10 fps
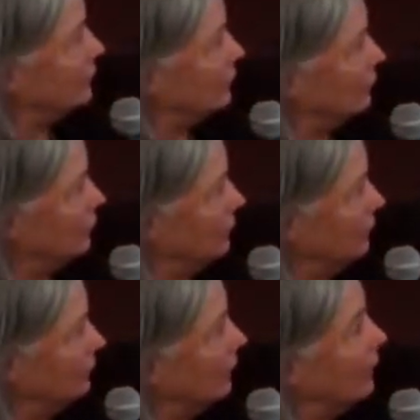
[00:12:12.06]
are the good
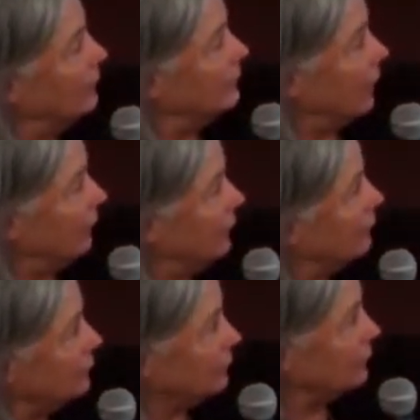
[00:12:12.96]
news. Down
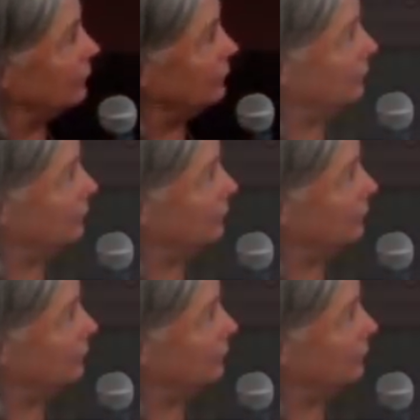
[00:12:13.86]
here is good